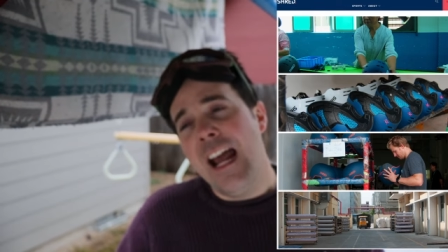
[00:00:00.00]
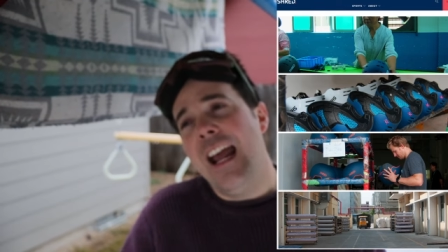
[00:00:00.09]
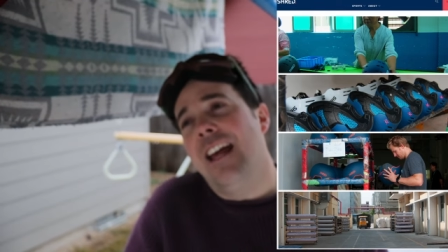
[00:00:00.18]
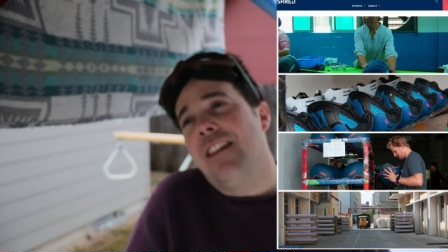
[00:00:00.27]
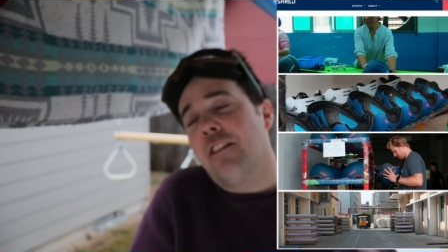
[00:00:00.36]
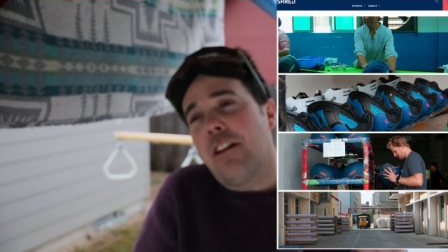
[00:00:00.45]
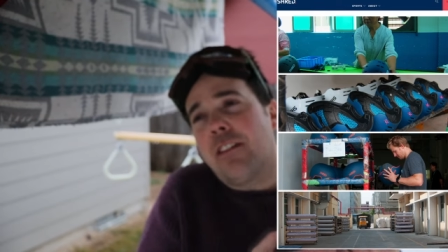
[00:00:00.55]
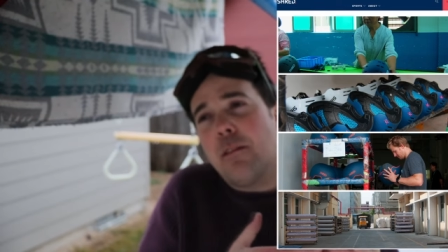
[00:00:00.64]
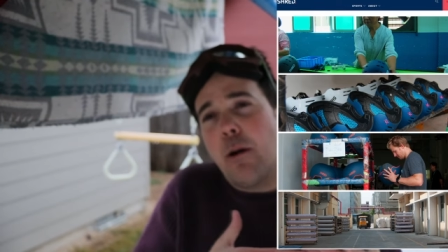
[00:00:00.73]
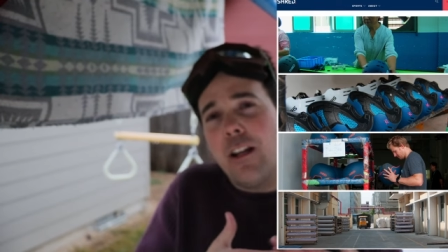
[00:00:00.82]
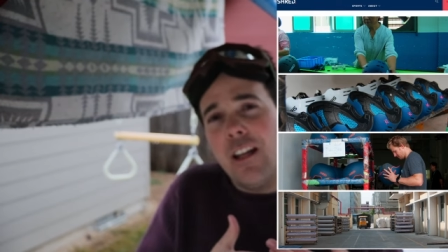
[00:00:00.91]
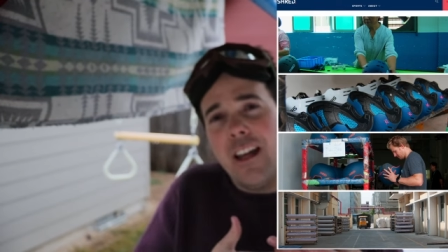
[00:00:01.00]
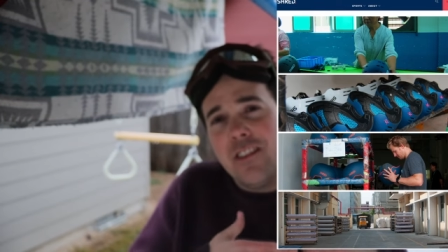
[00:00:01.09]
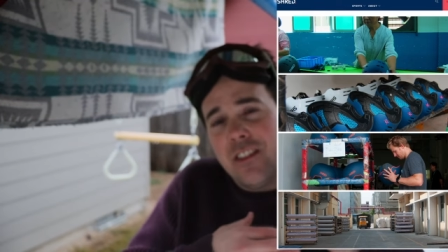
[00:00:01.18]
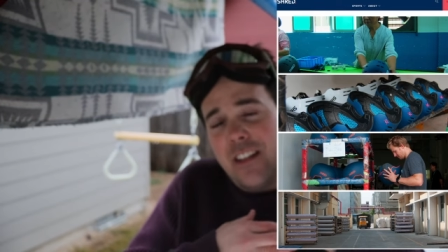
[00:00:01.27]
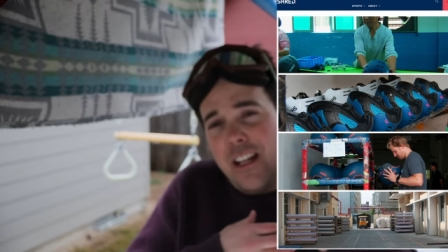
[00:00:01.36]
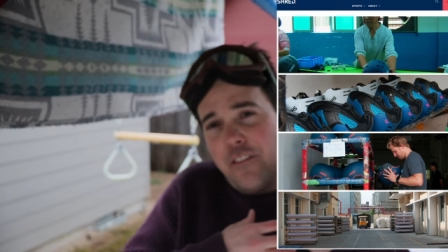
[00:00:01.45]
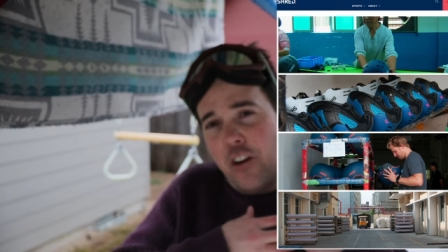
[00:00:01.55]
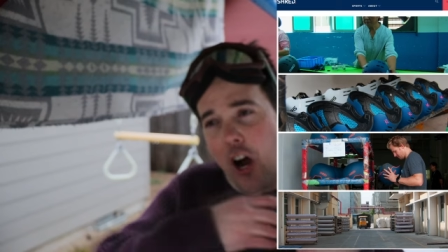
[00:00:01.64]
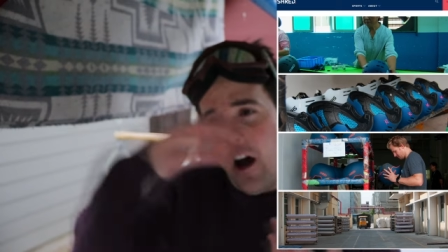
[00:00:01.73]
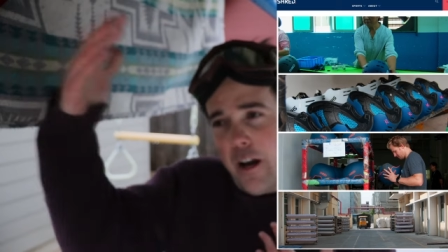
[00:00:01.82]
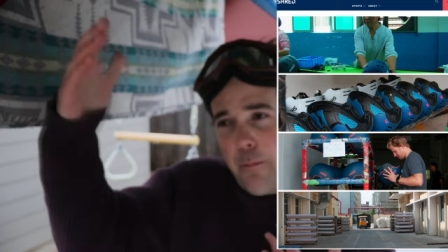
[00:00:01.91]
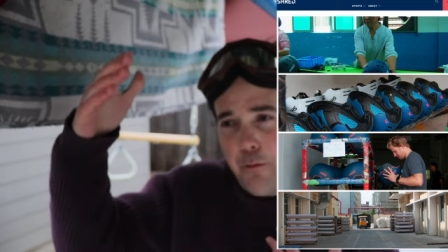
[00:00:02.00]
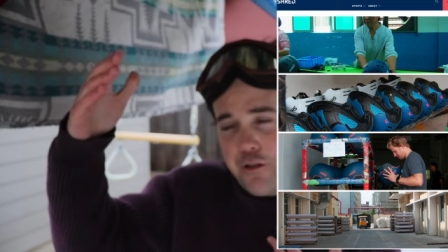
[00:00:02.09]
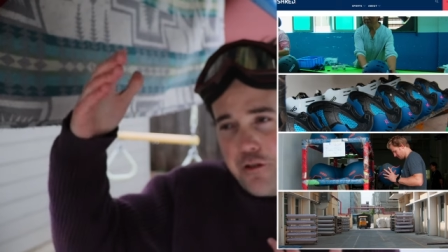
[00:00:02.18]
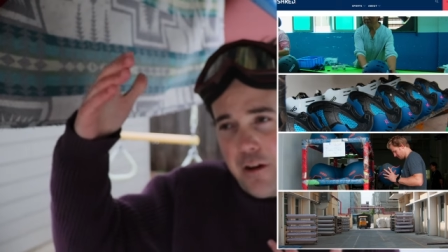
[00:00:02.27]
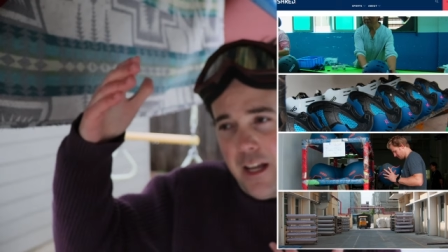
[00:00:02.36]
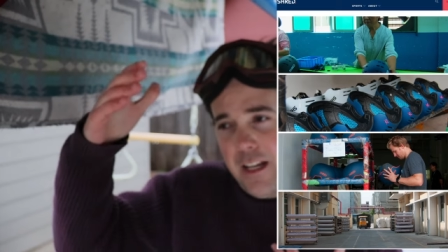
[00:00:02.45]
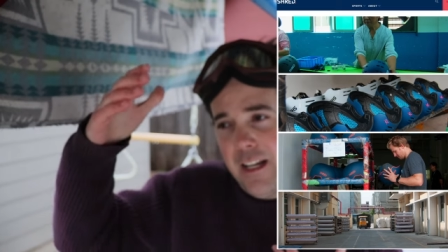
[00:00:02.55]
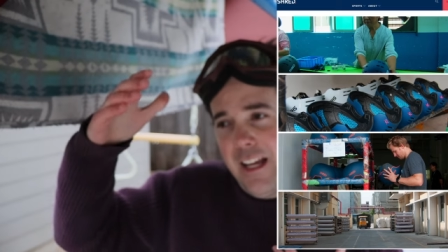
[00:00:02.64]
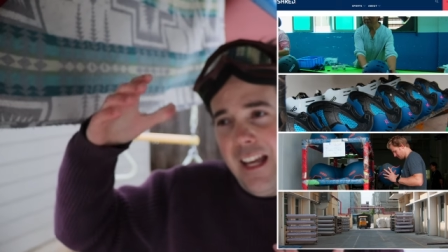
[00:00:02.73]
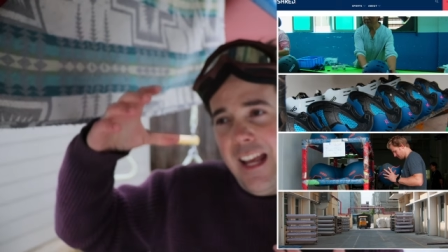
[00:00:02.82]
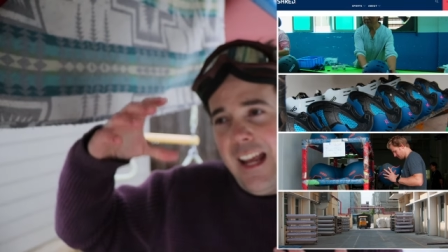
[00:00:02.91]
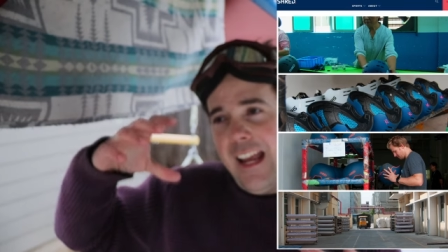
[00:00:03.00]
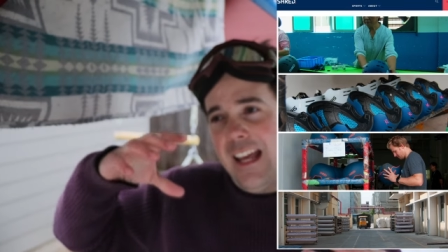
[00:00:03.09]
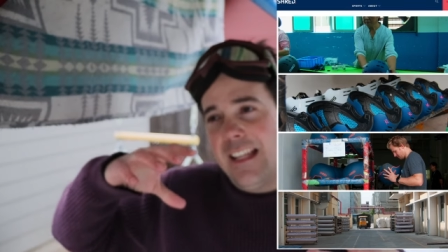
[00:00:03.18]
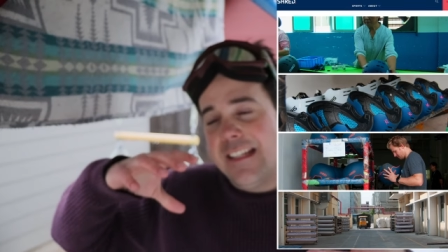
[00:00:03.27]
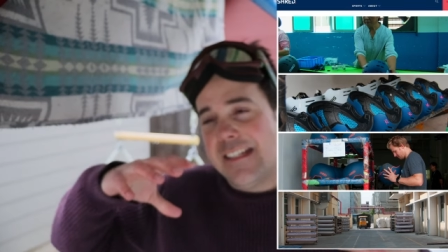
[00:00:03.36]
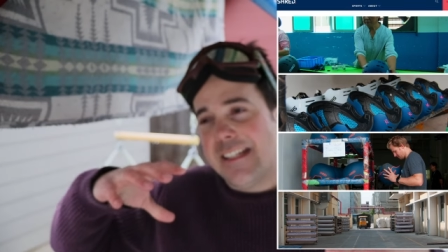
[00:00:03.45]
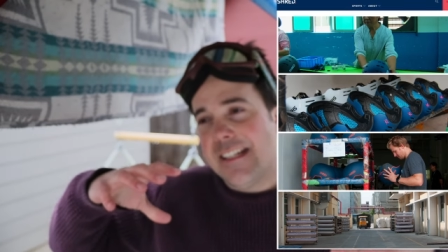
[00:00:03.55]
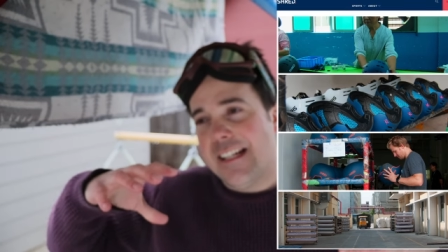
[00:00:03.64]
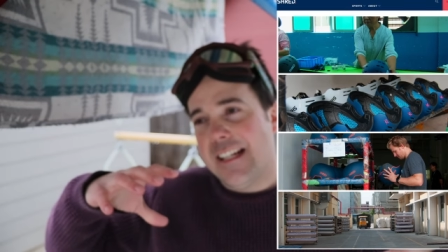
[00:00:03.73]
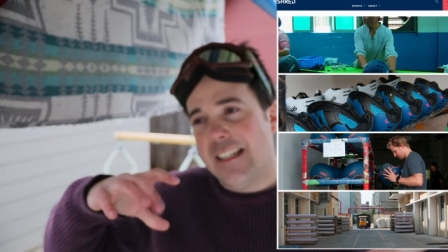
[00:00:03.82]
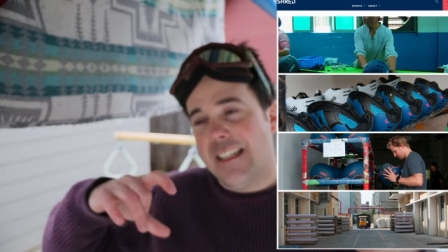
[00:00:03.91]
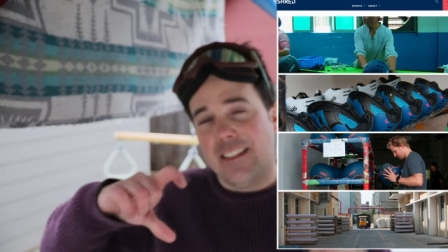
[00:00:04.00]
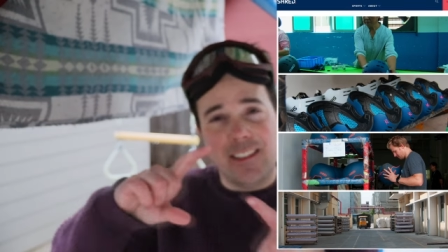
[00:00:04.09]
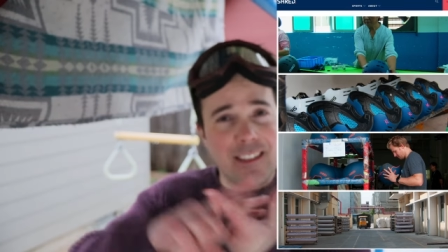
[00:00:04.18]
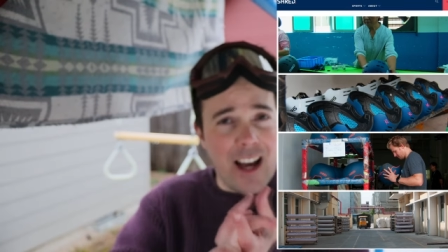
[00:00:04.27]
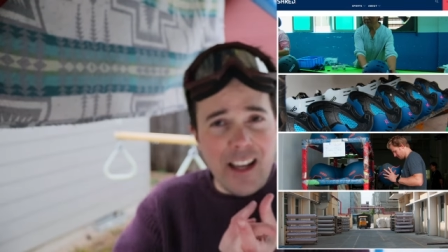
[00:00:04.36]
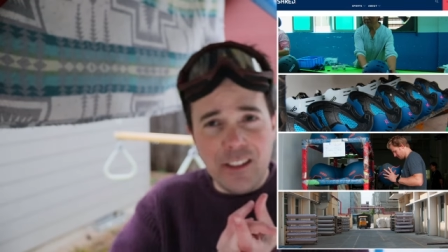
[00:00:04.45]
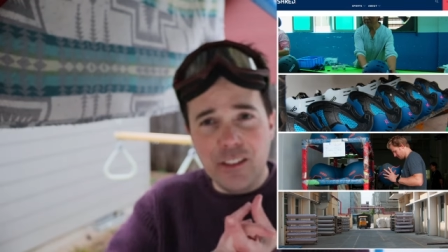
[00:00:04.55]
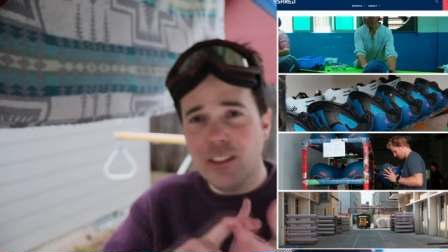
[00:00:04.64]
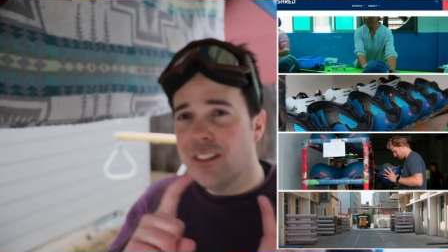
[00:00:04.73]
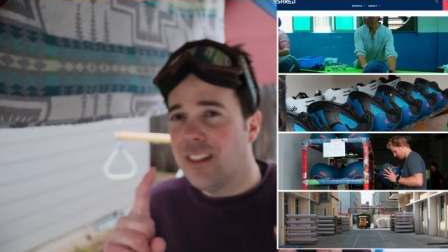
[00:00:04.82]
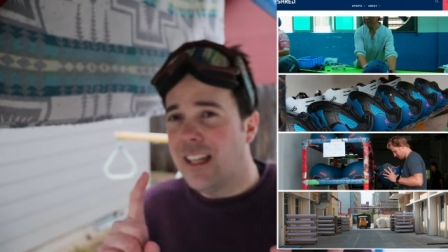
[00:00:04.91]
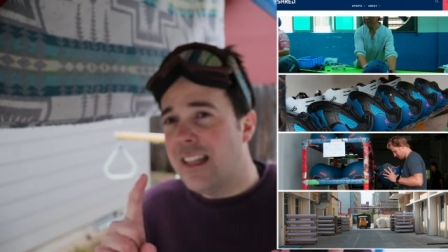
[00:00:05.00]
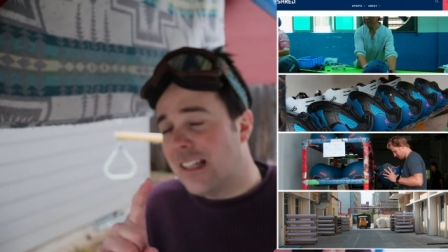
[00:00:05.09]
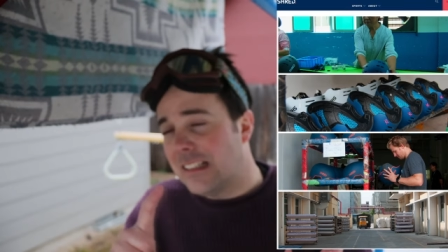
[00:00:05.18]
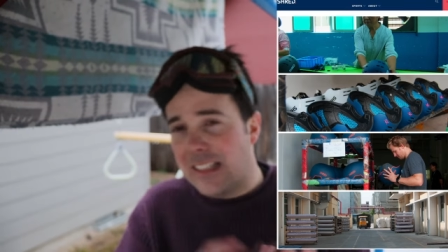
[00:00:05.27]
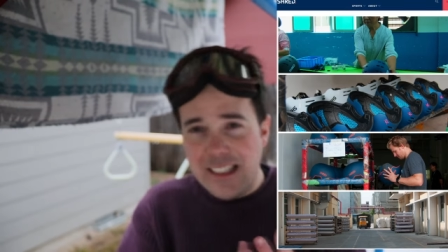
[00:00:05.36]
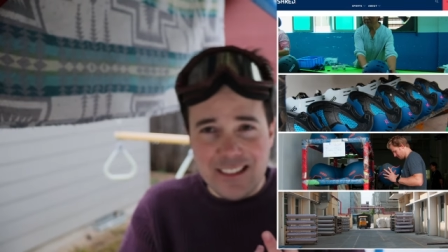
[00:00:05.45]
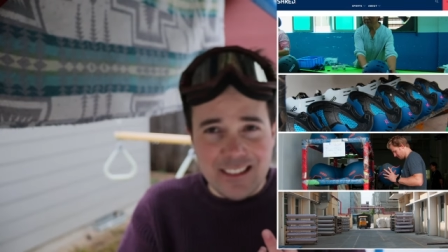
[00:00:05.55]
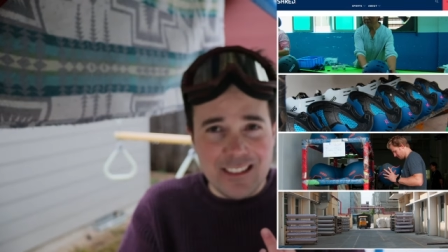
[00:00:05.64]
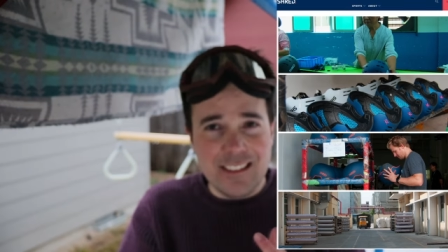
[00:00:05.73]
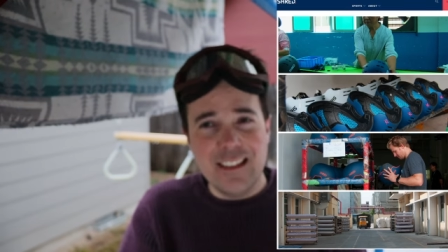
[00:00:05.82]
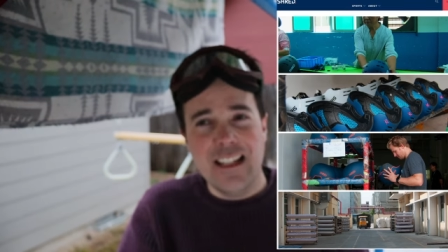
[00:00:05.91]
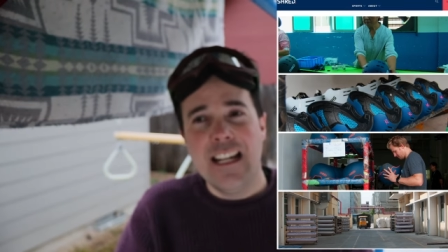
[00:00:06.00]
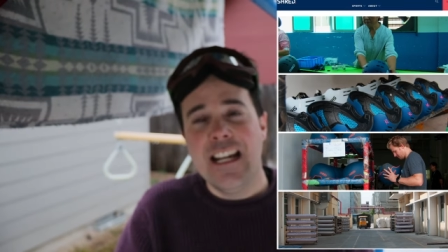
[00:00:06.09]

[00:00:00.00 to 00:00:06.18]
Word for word: and the rest of the market has just kind of caught up with Shred and the styles and the lenses